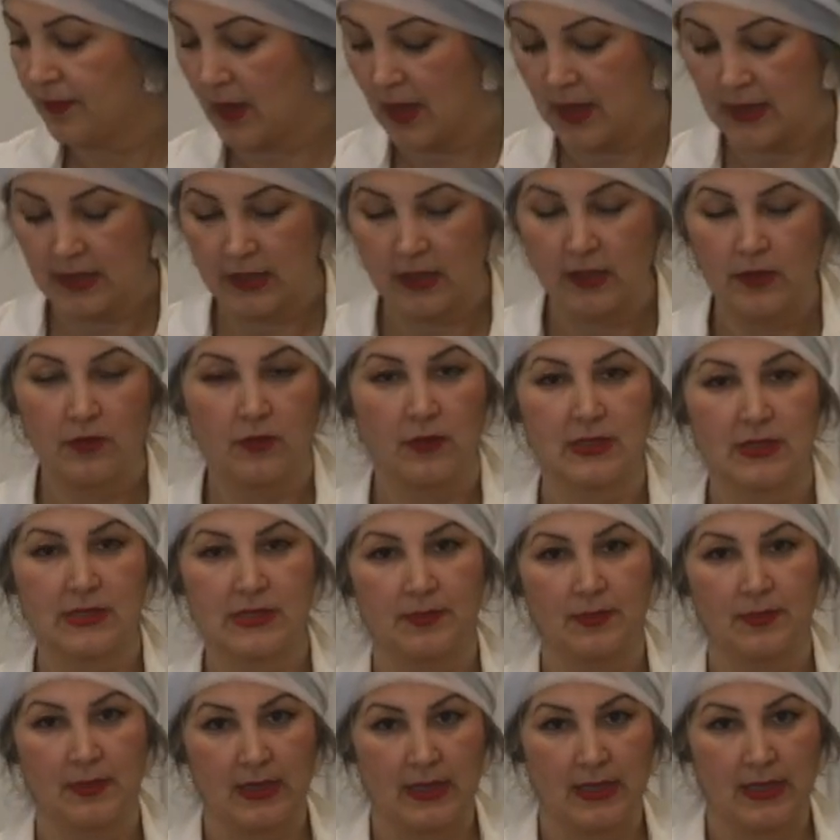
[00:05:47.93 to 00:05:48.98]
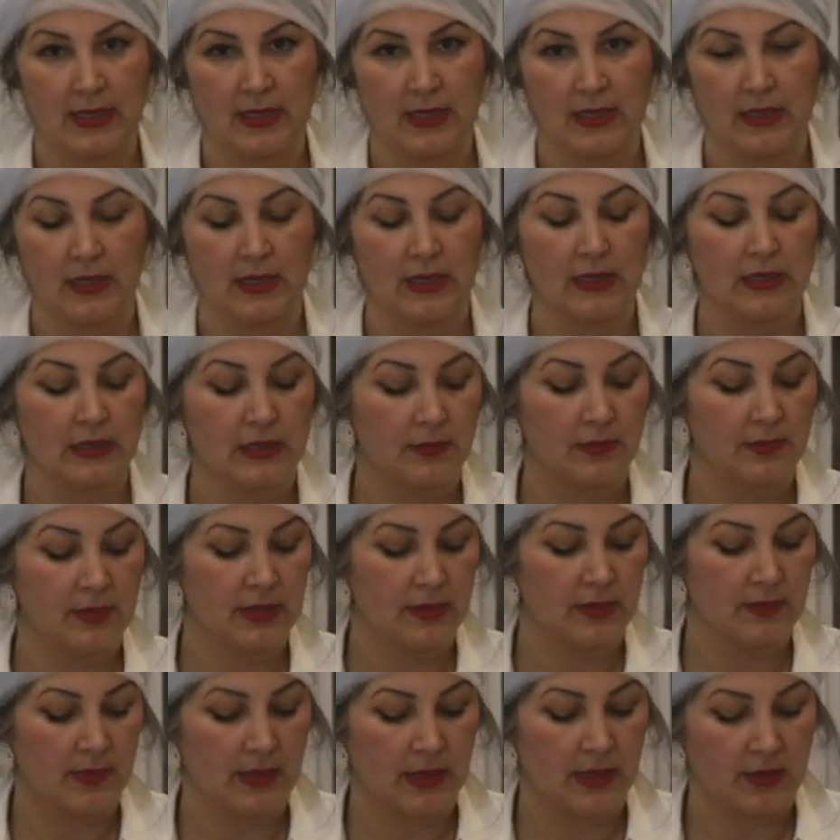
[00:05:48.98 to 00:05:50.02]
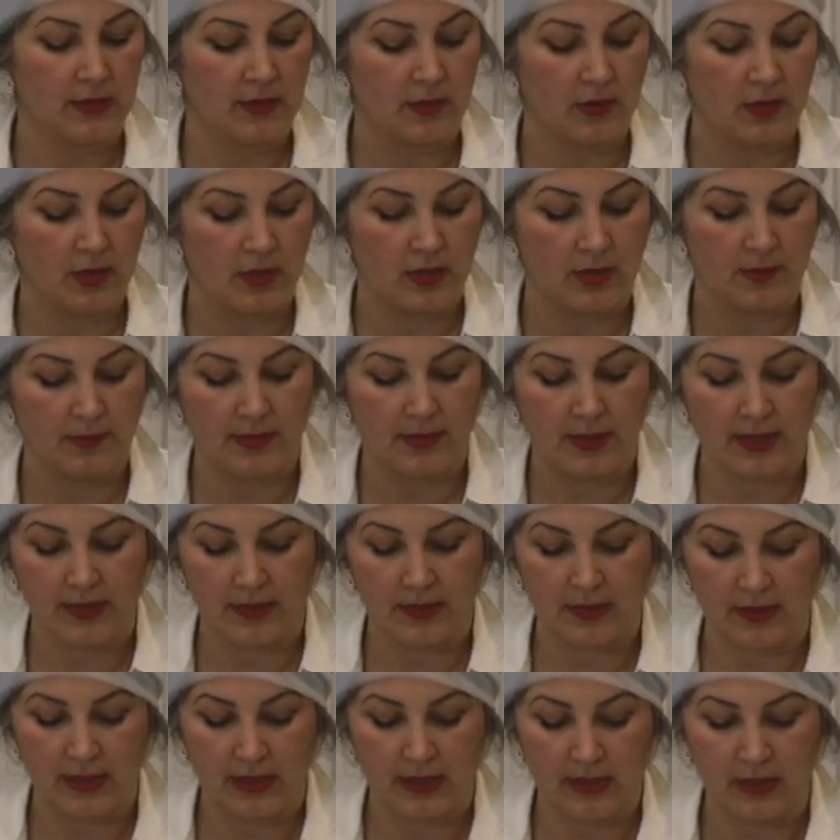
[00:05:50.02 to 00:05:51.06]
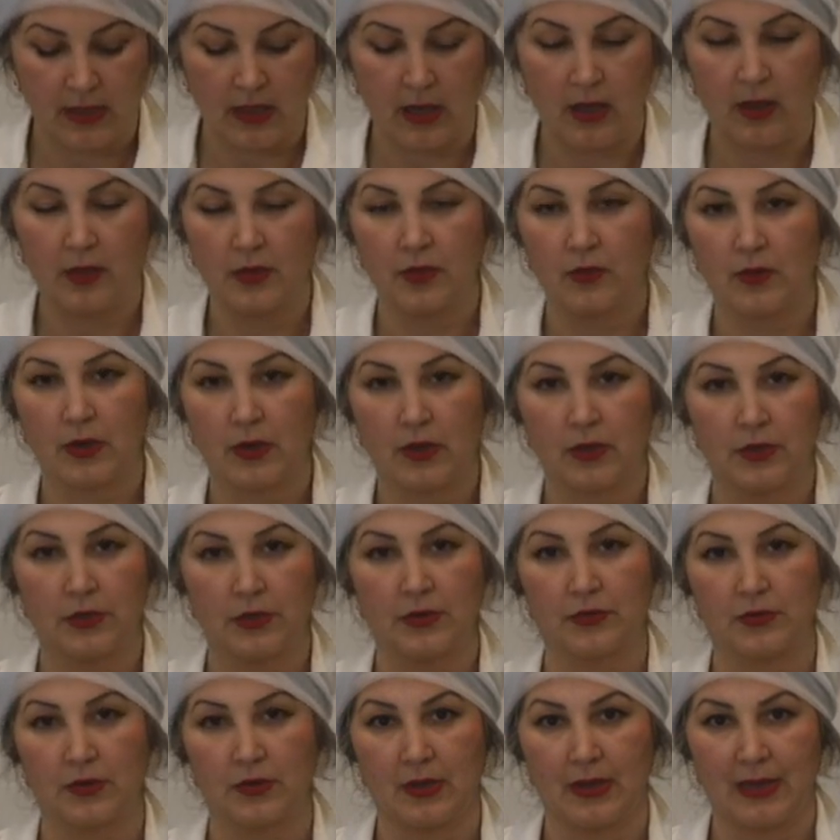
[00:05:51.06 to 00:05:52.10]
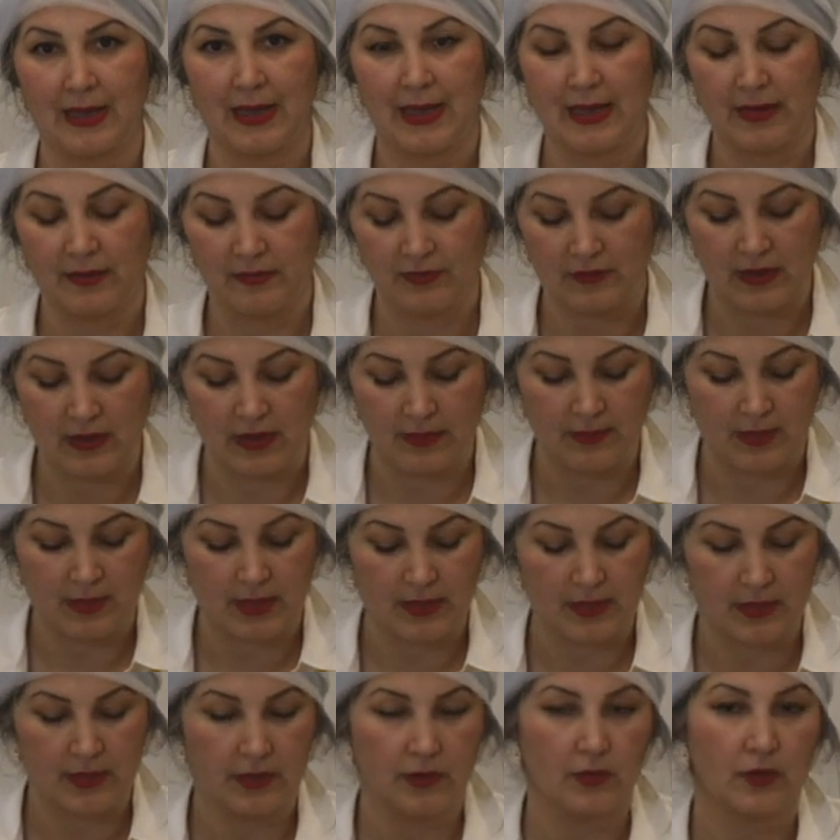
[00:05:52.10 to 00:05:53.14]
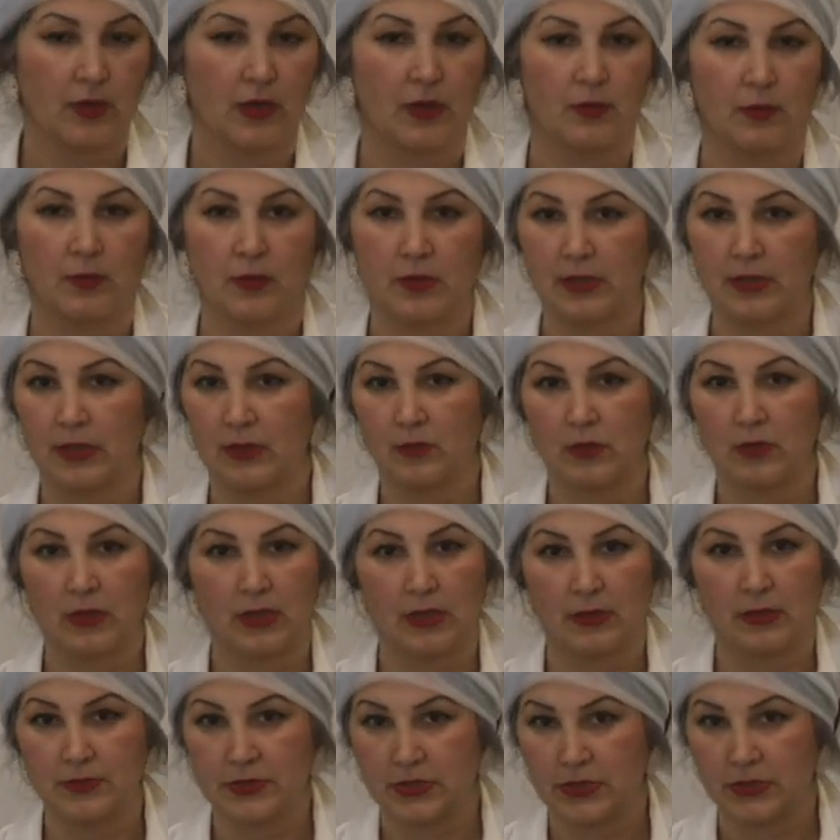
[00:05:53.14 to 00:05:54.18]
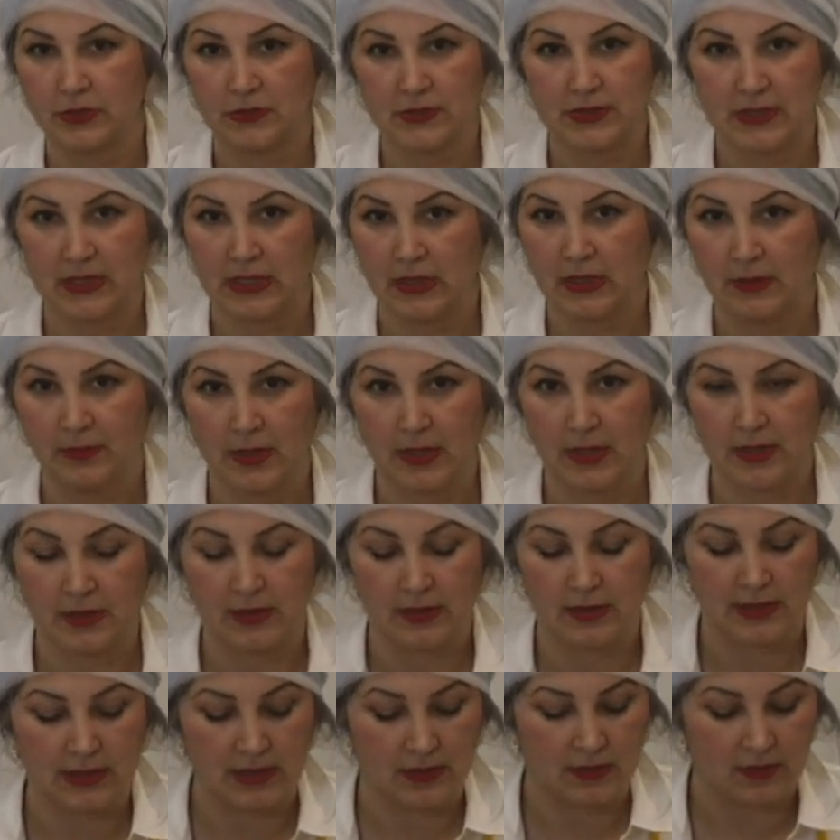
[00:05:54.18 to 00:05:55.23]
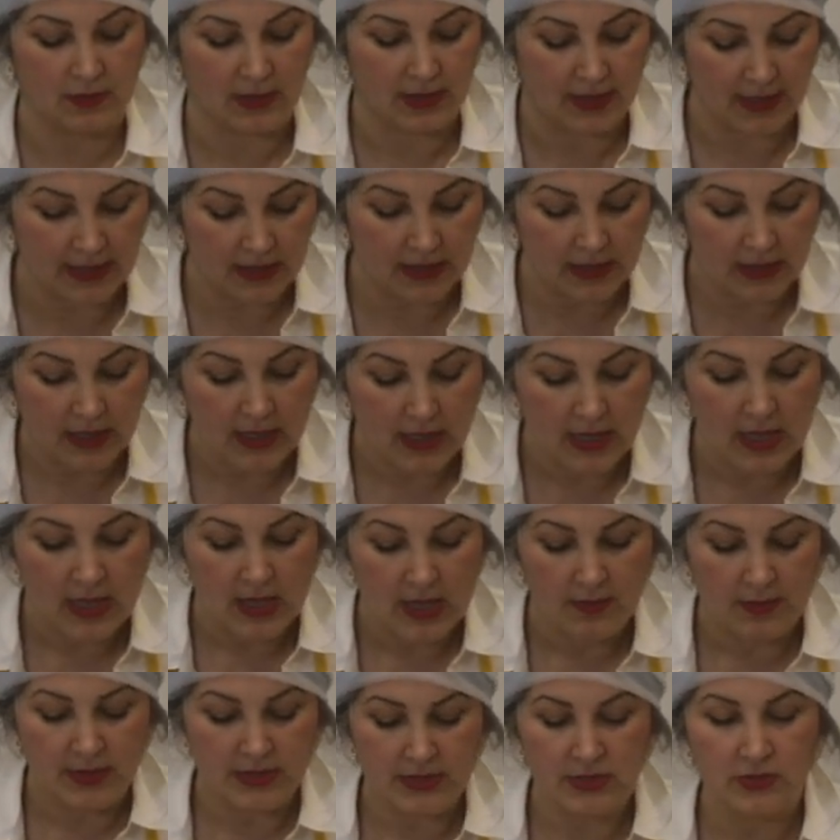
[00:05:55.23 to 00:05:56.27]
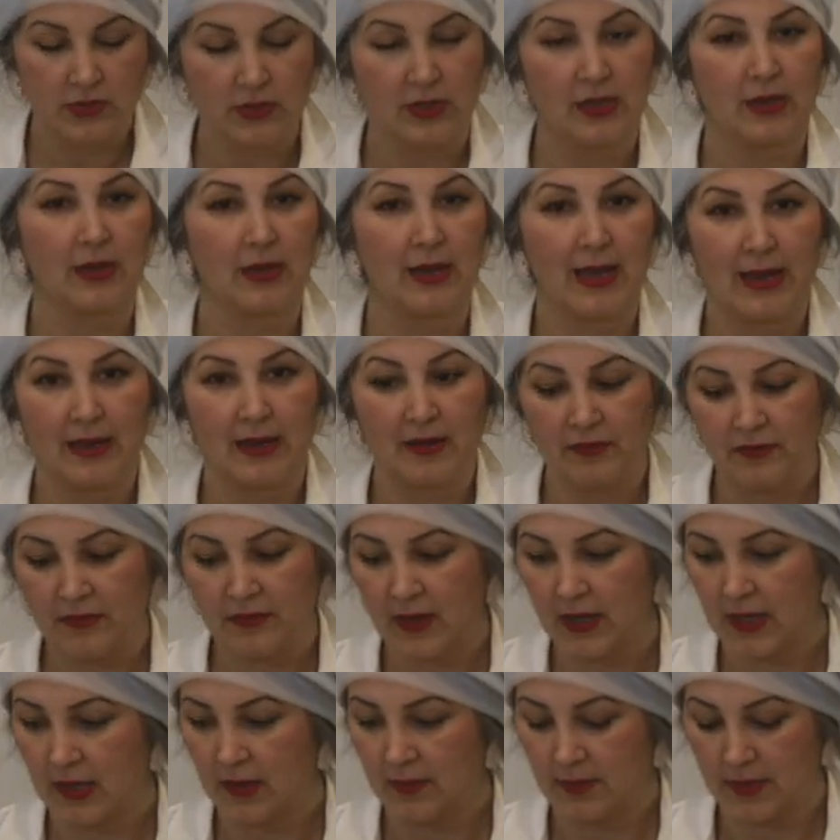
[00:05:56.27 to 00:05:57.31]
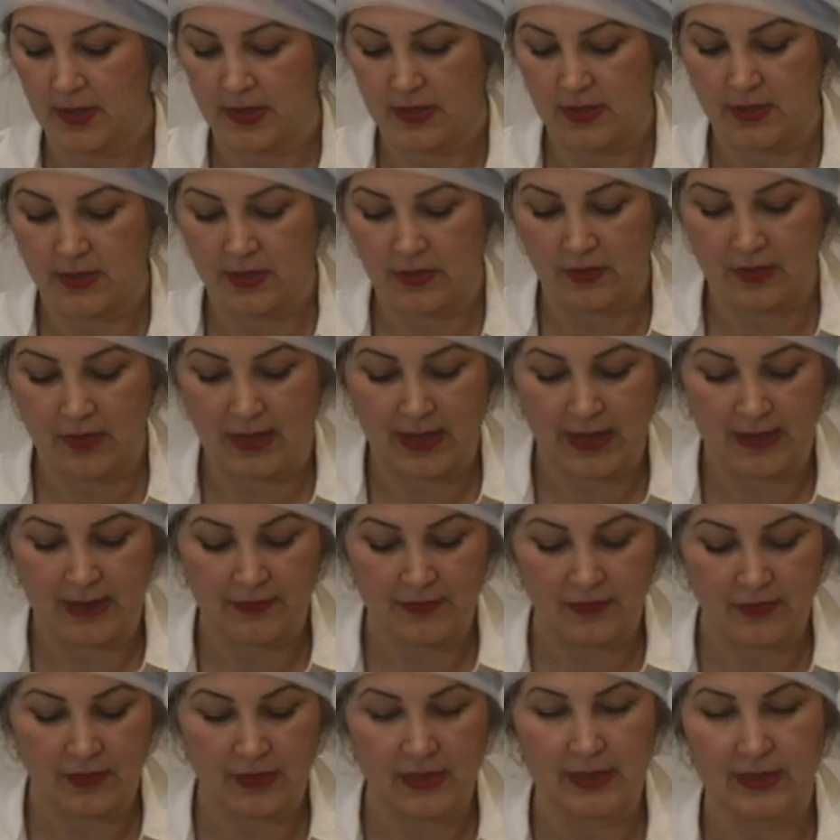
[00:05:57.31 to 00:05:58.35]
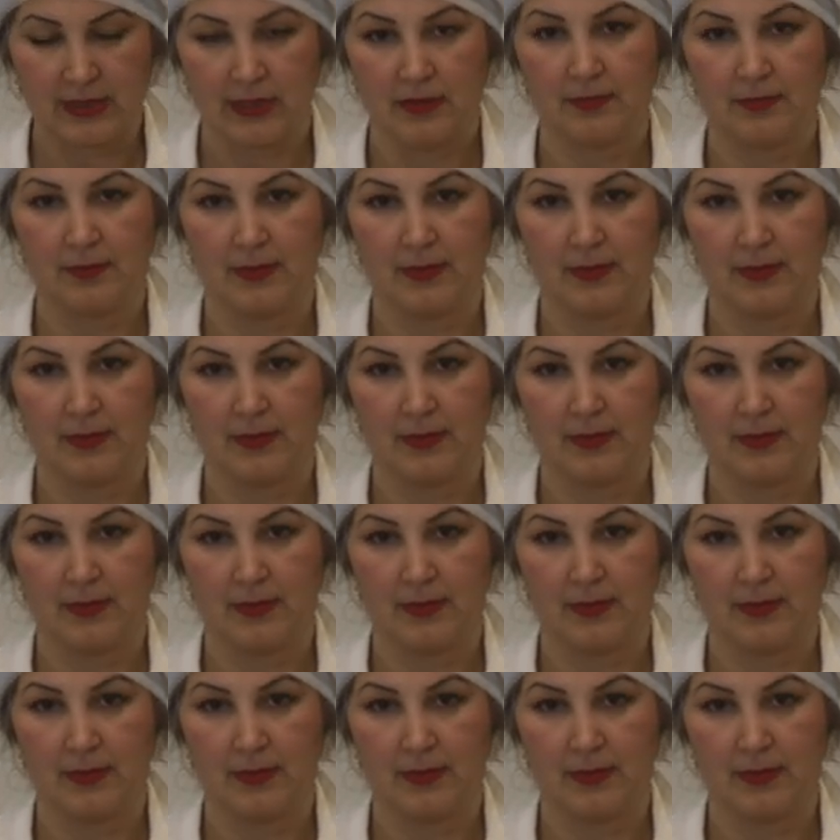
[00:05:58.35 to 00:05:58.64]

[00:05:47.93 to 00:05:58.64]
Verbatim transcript: I need to explain a little bit about butter and how you are going to clarify butter. You are more than welcome to use any butter that you like, but to clarify a butter, you have to let it